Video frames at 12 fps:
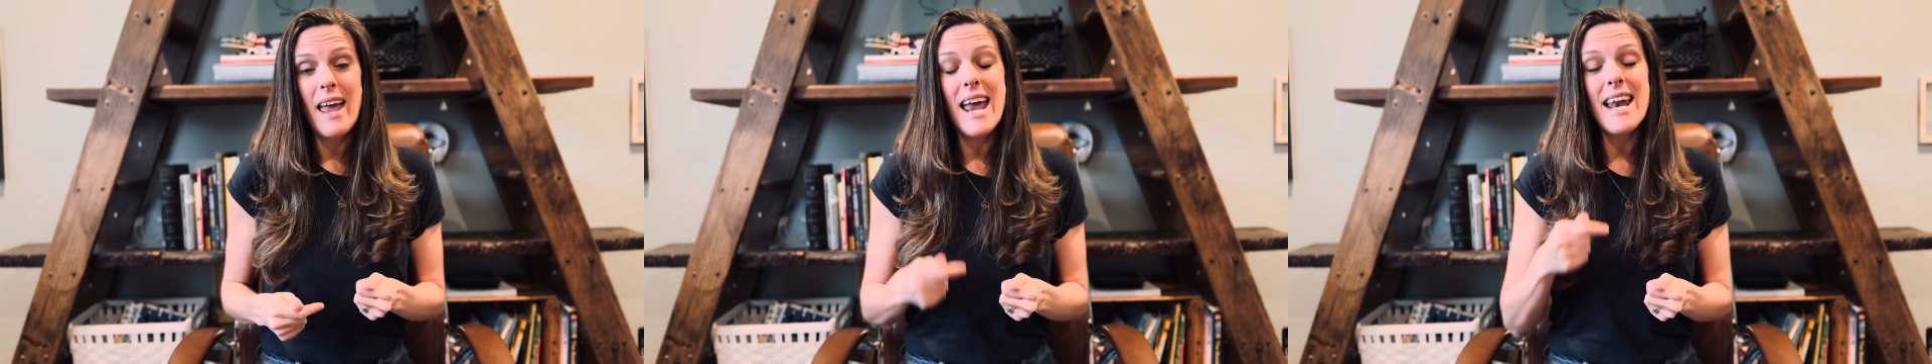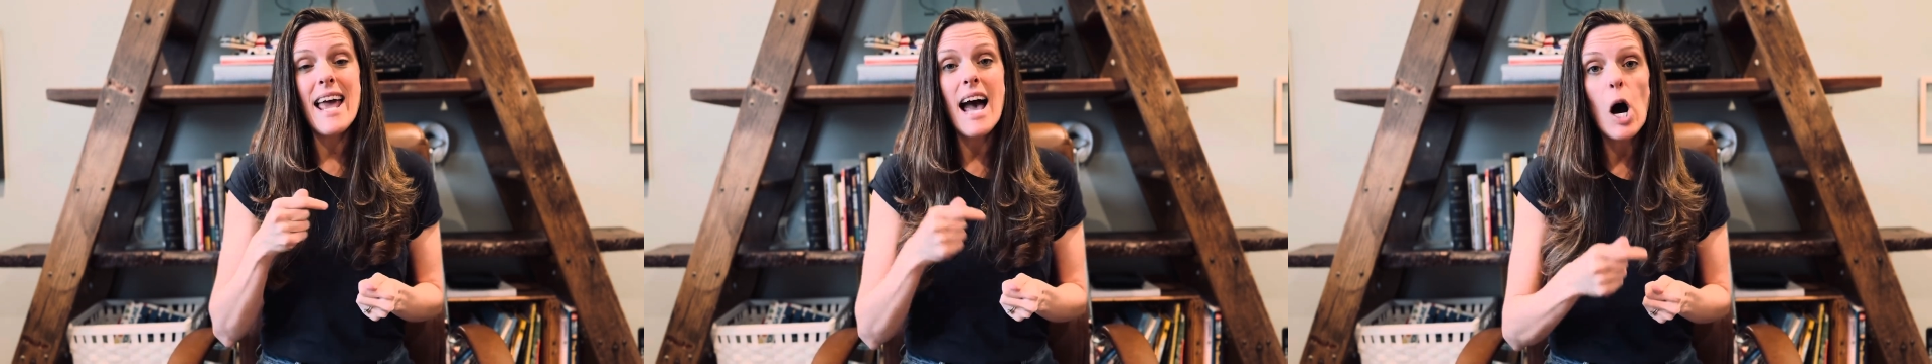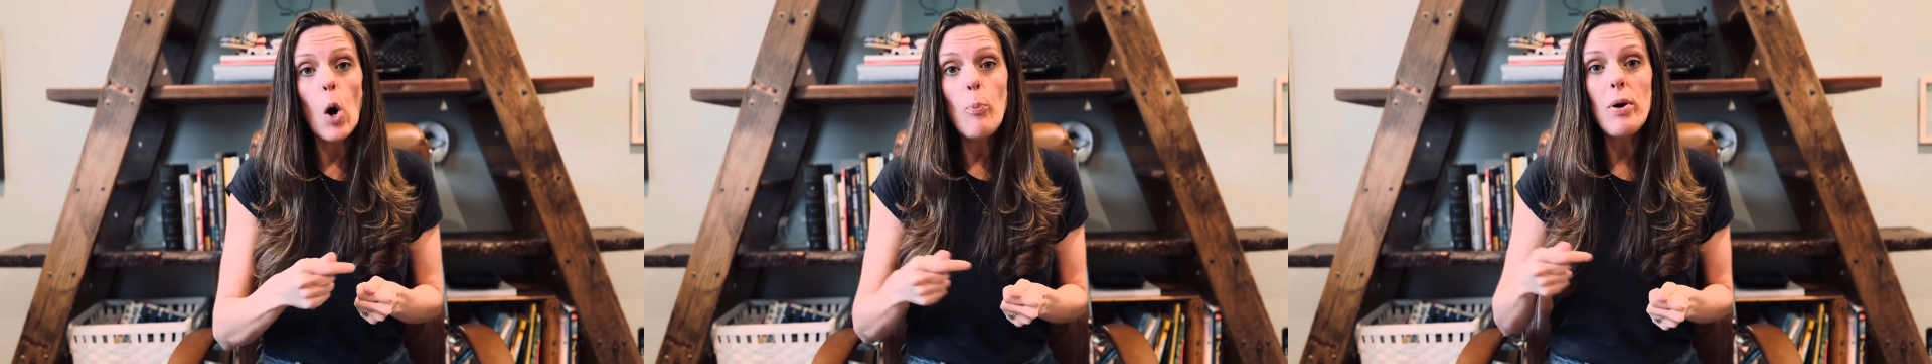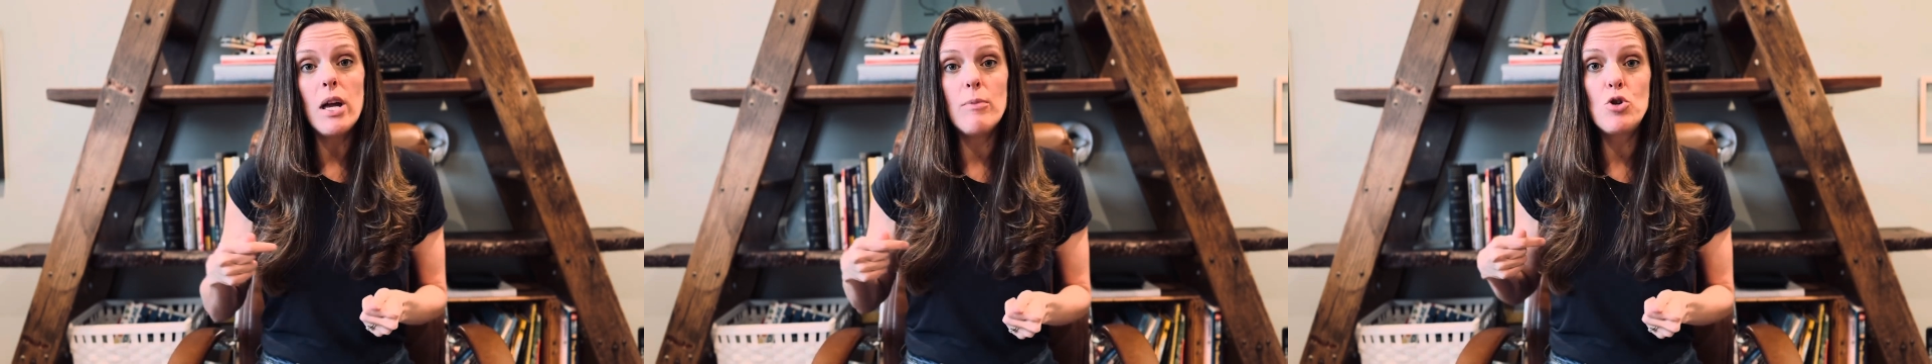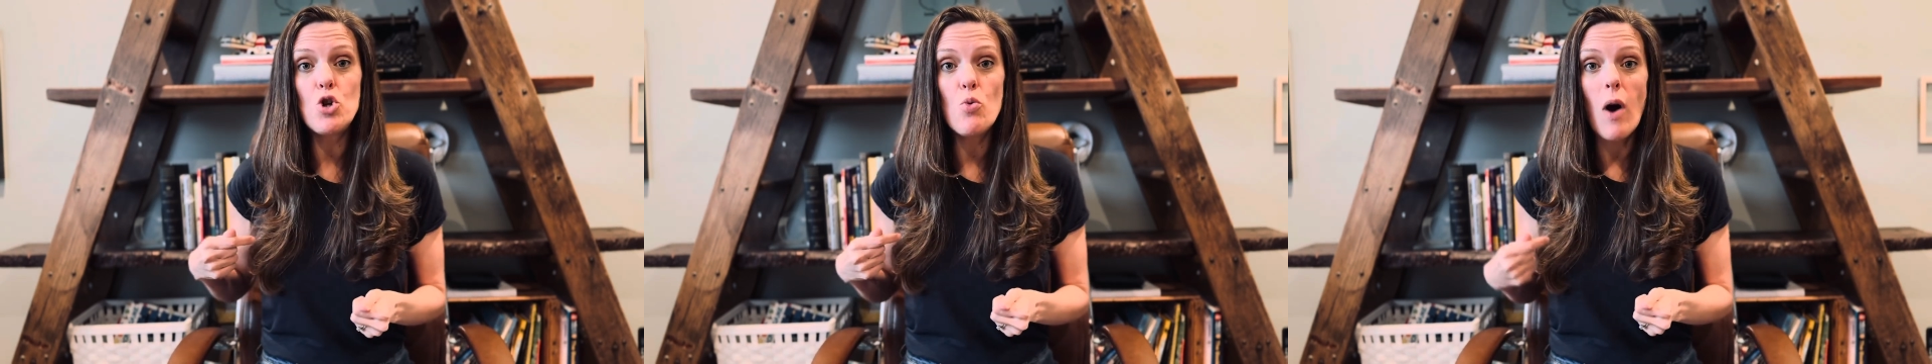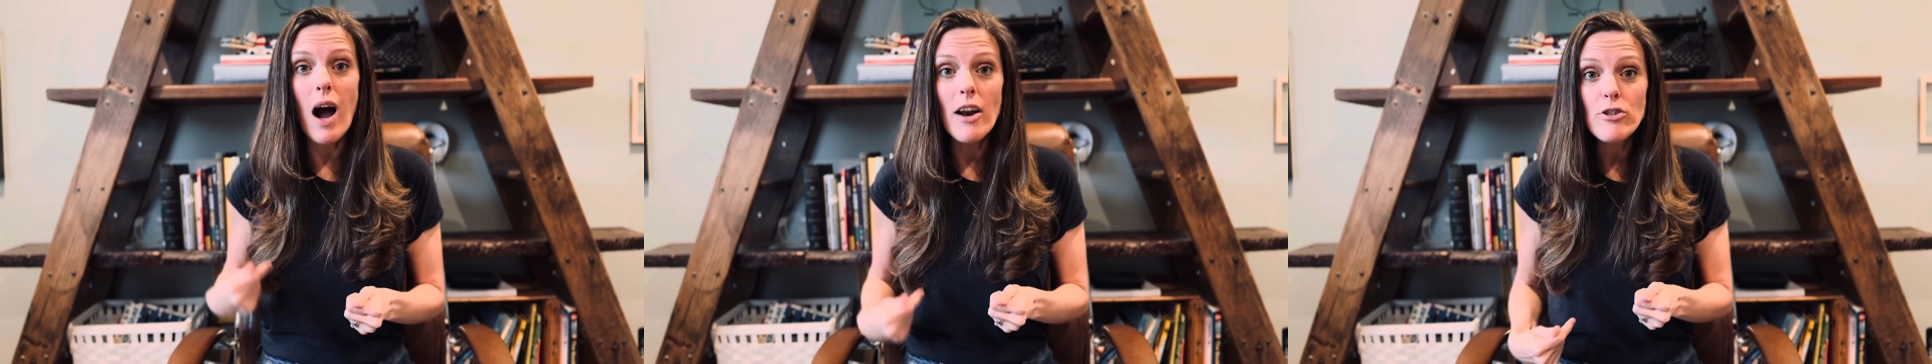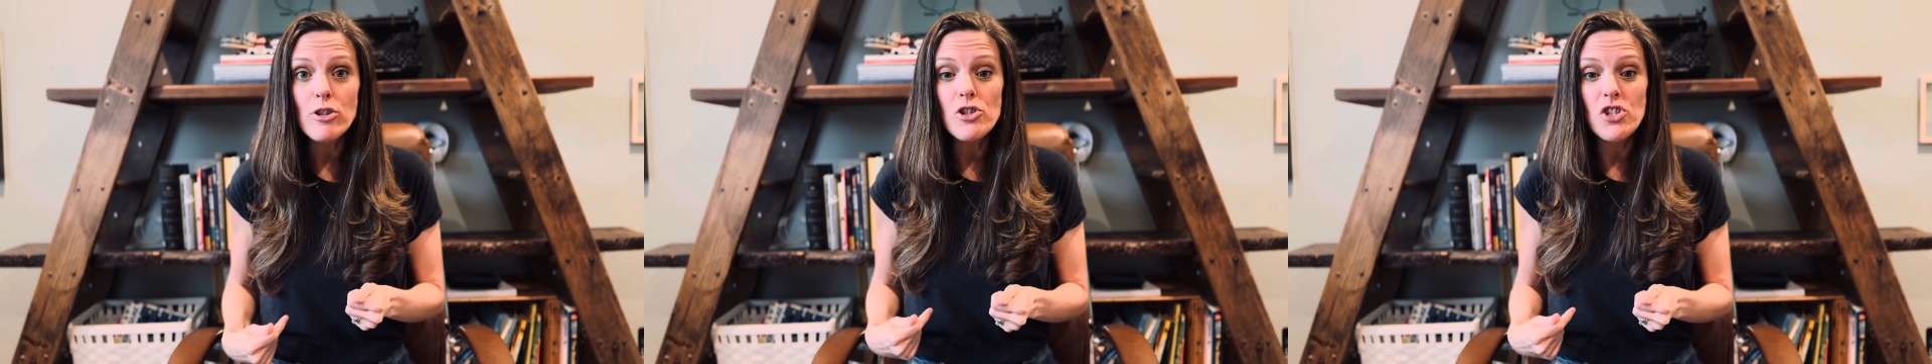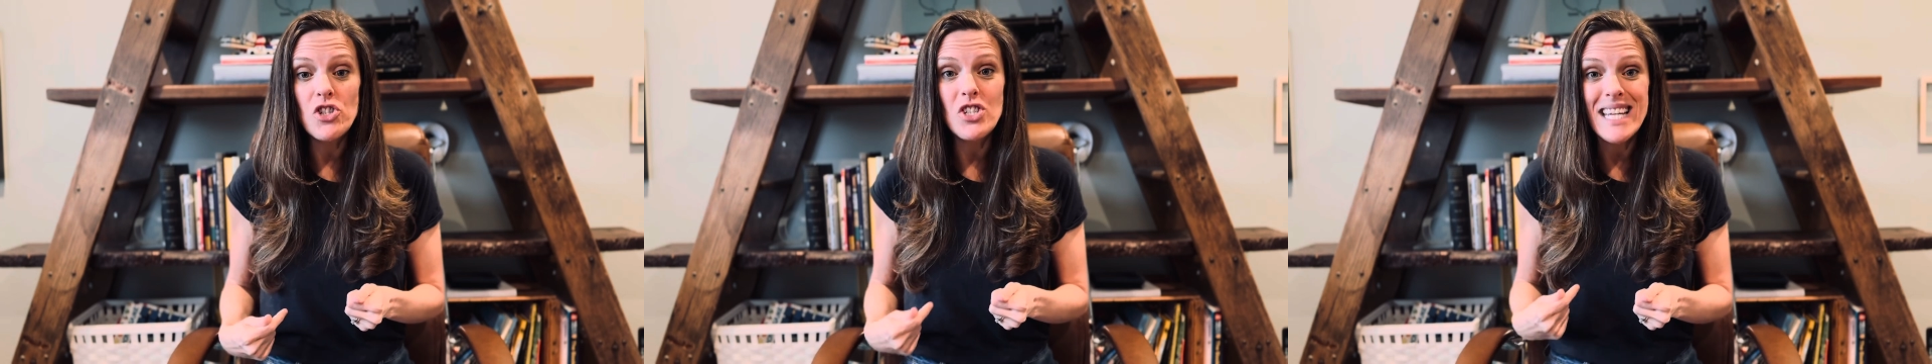and help him to
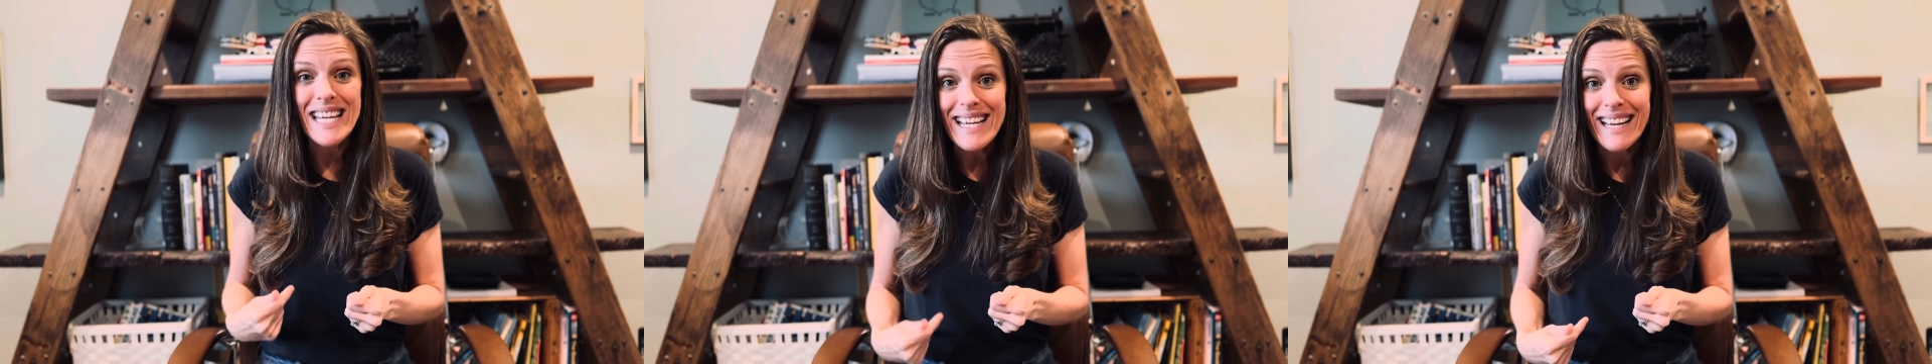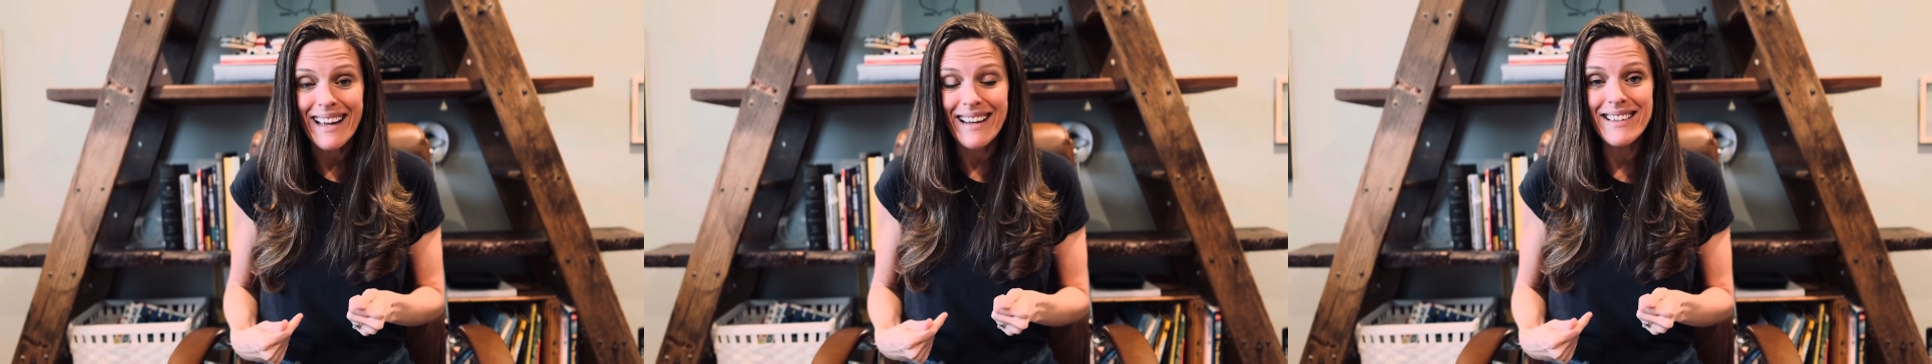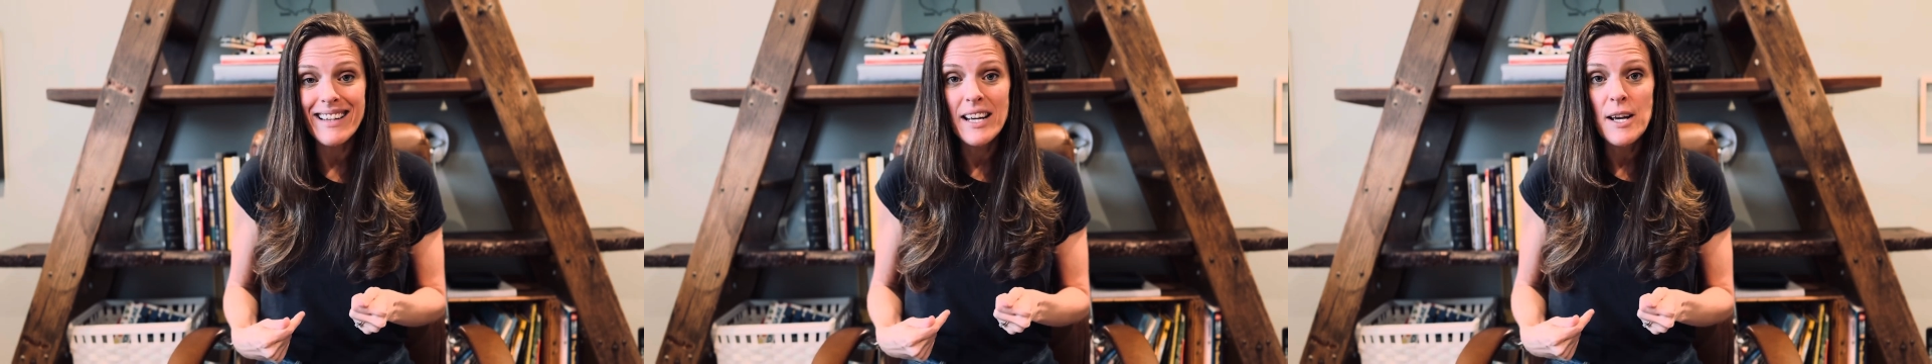understand